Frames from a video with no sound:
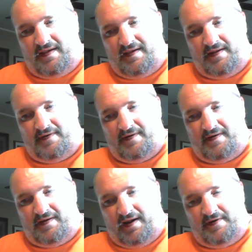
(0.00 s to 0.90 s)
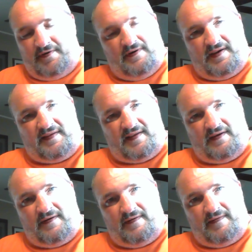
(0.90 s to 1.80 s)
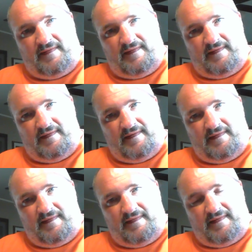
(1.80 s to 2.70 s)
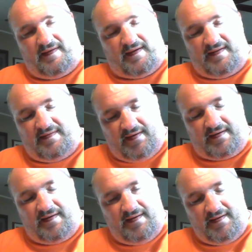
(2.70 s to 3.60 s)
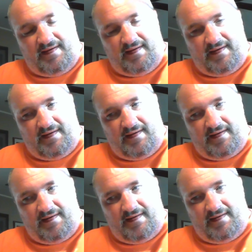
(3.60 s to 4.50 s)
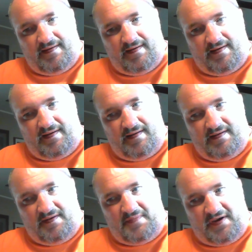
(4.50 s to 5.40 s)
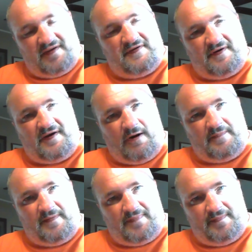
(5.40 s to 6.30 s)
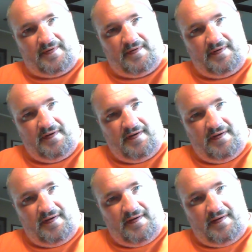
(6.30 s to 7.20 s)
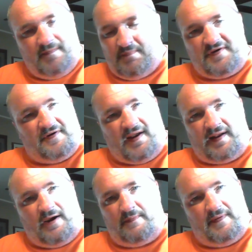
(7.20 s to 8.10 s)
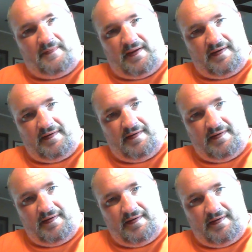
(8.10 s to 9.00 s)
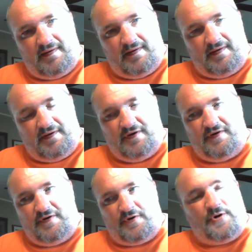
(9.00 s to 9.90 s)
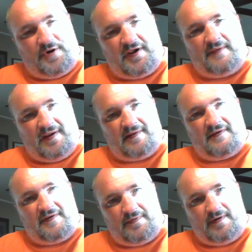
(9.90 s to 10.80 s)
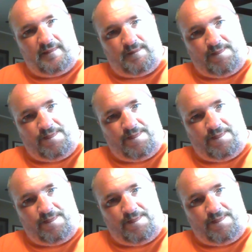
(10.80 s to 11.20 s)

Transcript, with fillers: you know, I know I sound like a dick uh, eh, because you're helping people, but you're not helping me. You're, you're hurting me at this point